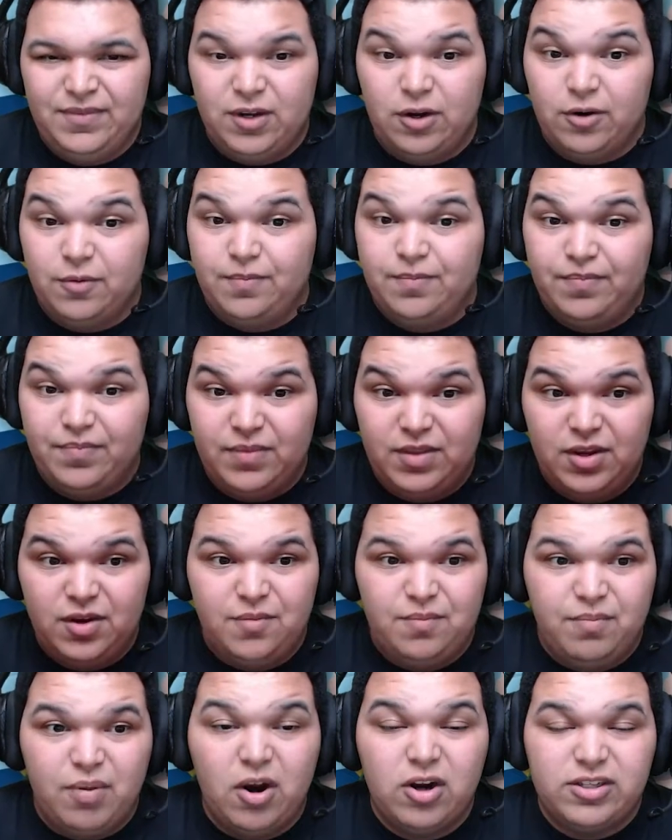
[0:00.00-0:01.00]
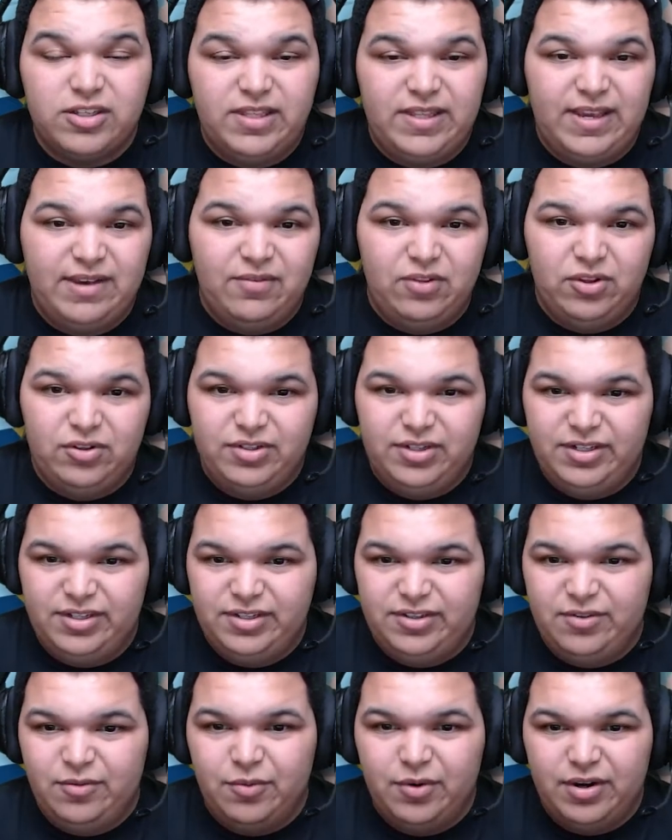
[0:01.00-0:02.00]
or, you know, parts of the evolution
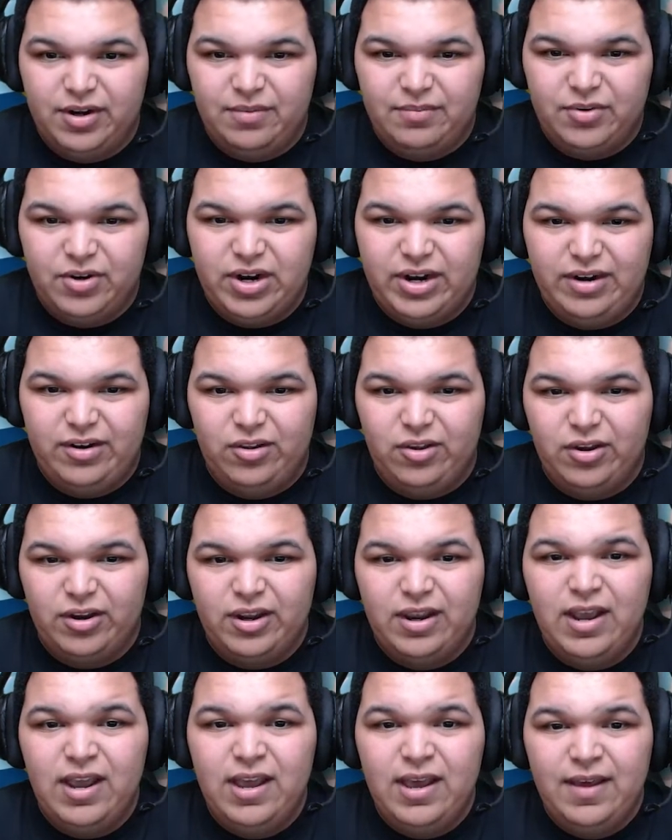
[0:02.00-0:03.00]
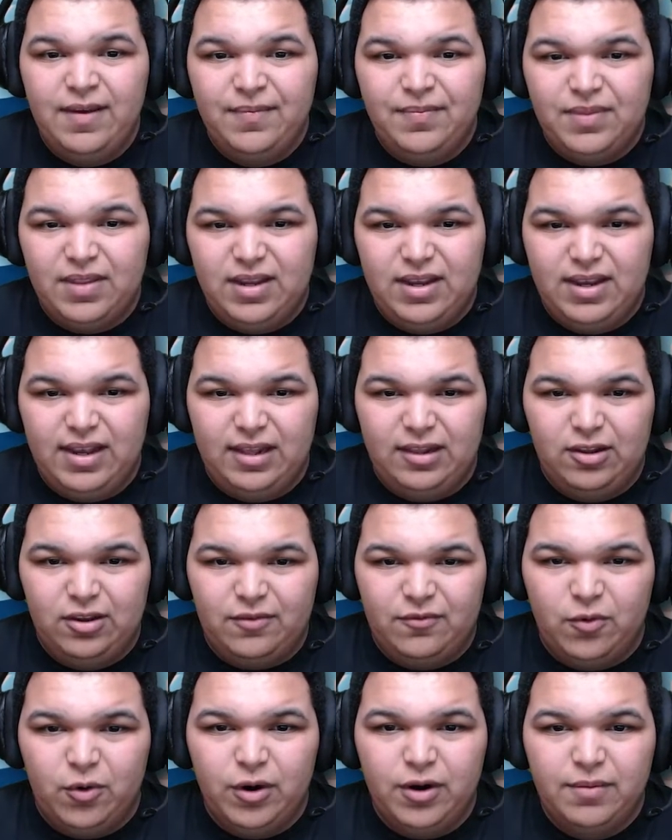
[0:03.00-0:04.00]
is the word I'm trying to look
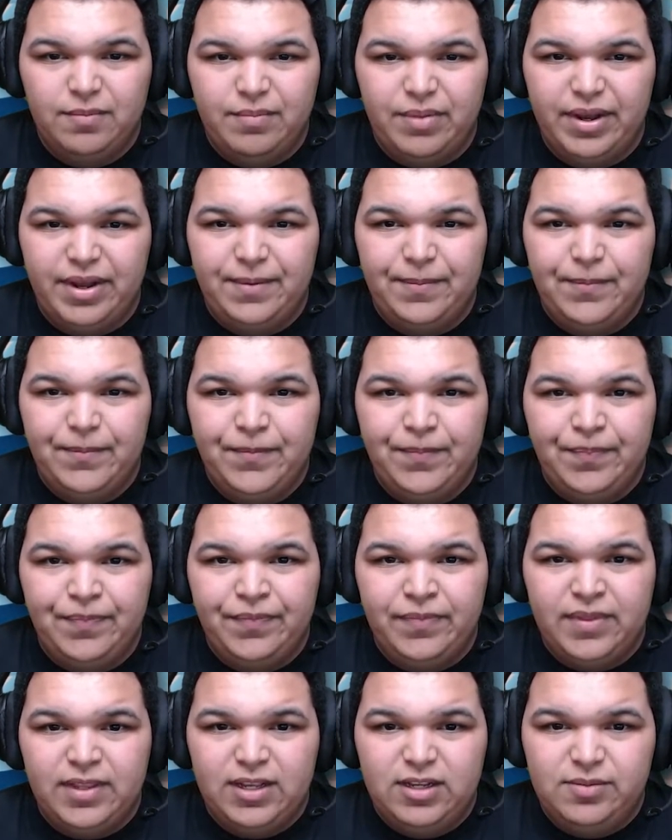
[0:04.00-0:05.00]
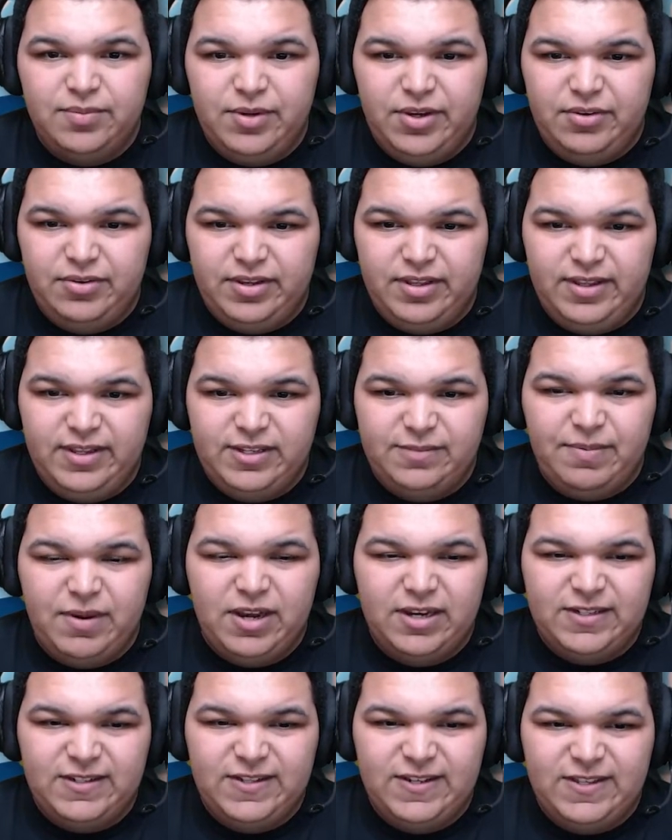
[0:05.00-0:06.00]
for. But let's put you into this
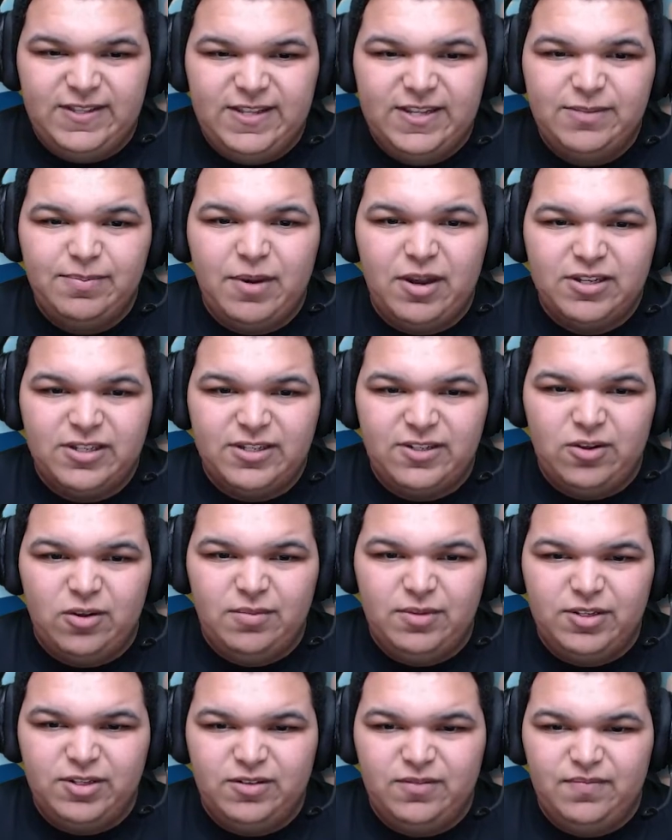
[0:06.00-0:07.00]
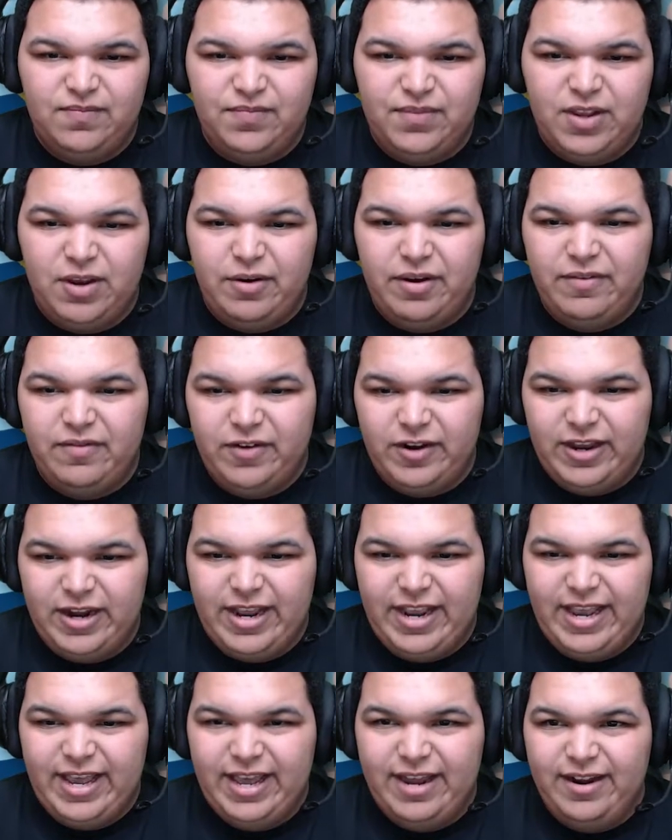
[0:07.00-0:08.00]
box. See, this box is almost, oh, I forgot
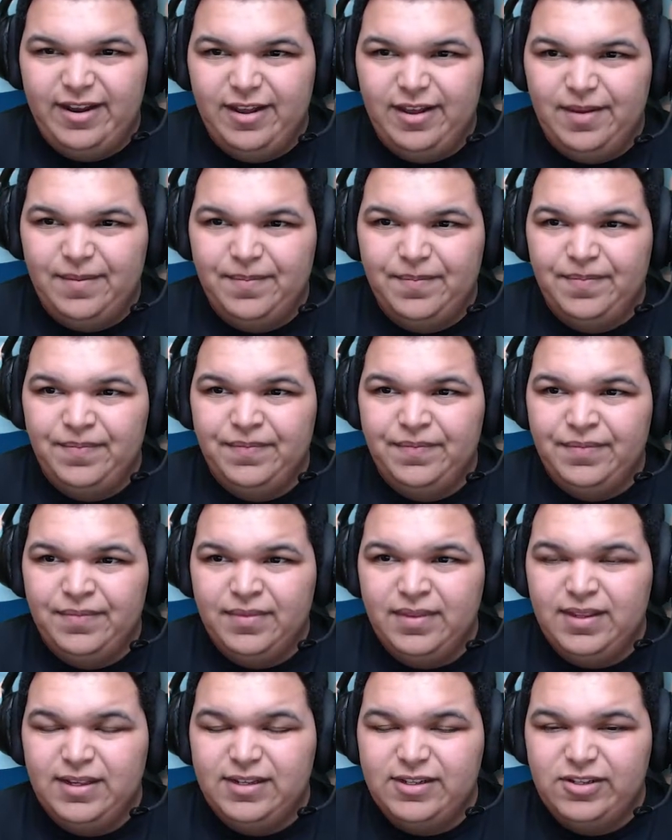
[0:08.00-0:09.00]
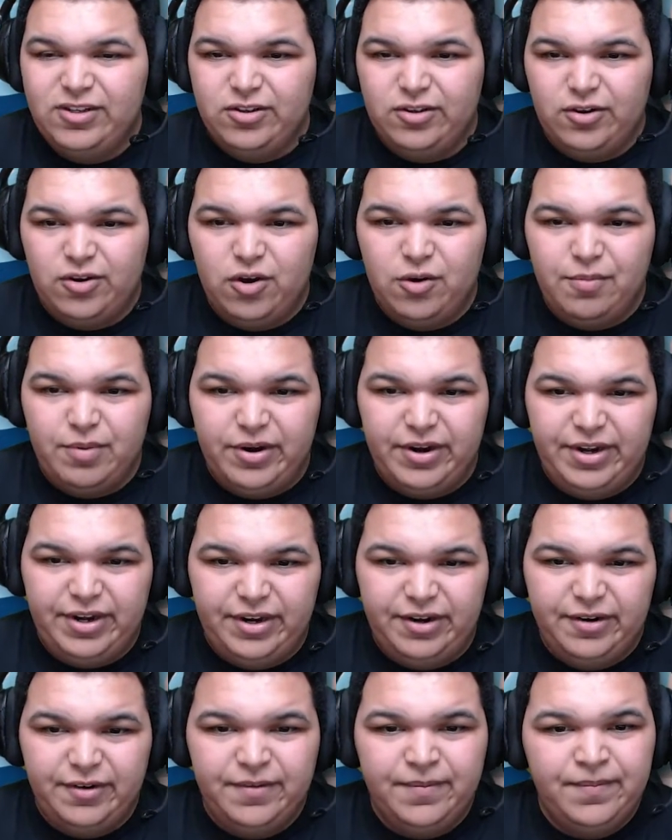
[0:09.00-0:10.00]
I had Silicobra in
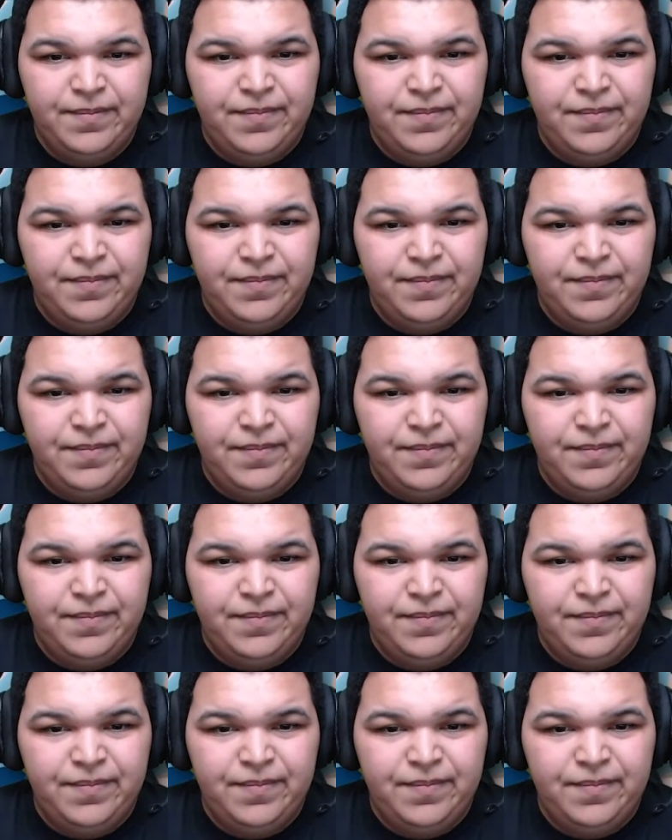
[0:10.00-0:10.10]
here.